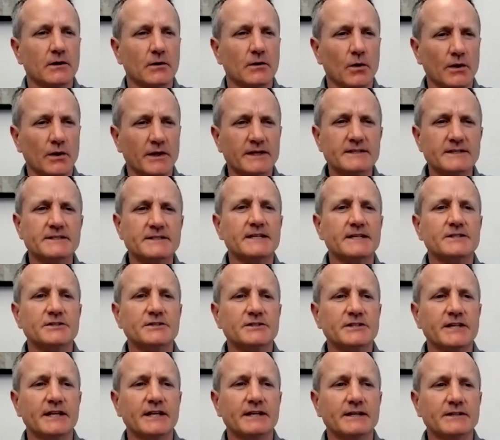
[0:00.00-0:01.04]

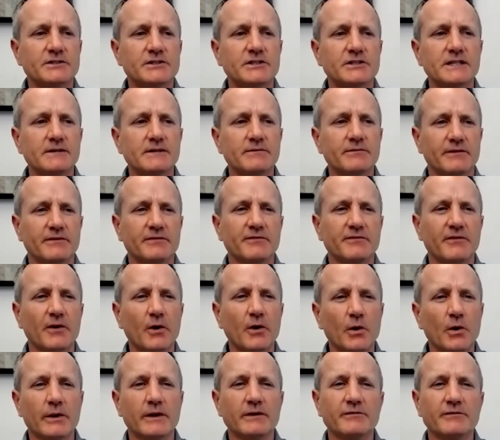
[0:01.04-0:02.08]
Organizations can achieve the
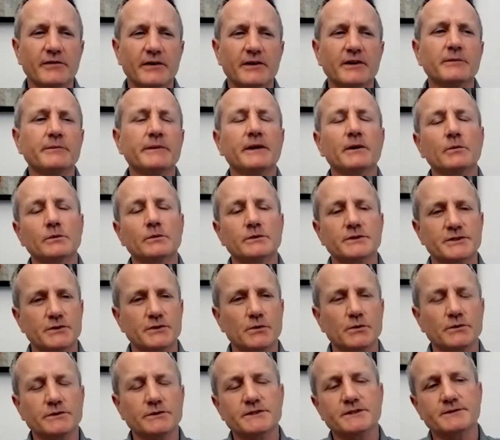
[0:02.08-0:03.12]
following fundamental
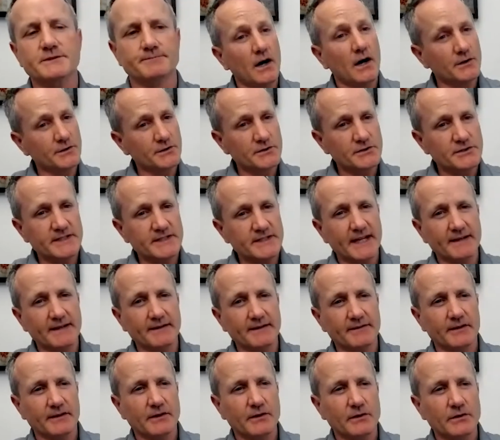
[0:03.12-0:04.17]
results
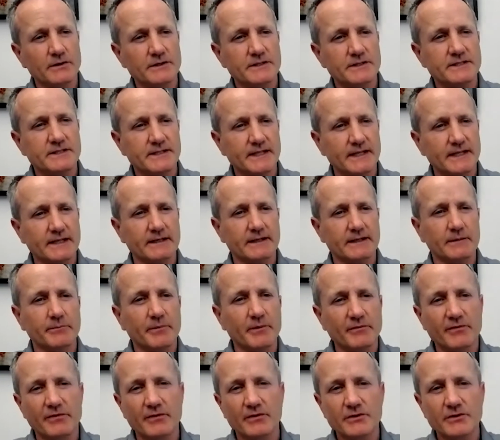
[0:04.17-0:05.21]
understanding the current state and
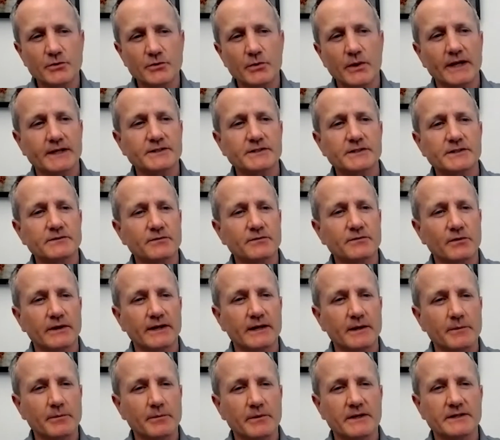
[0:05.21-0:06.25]
preferred direction for
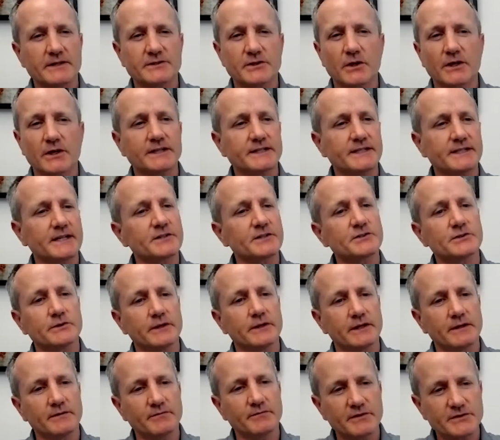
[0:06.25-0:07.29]
enterprise architecture
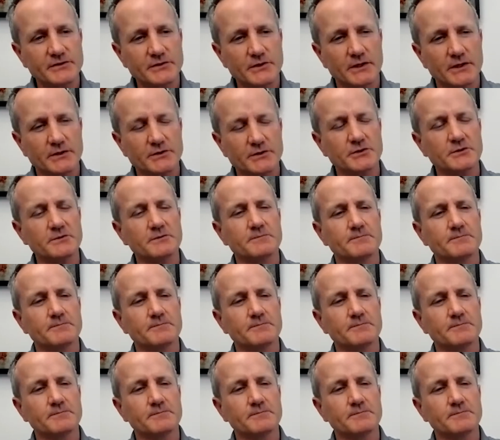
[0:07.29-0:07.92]
and infrastructure,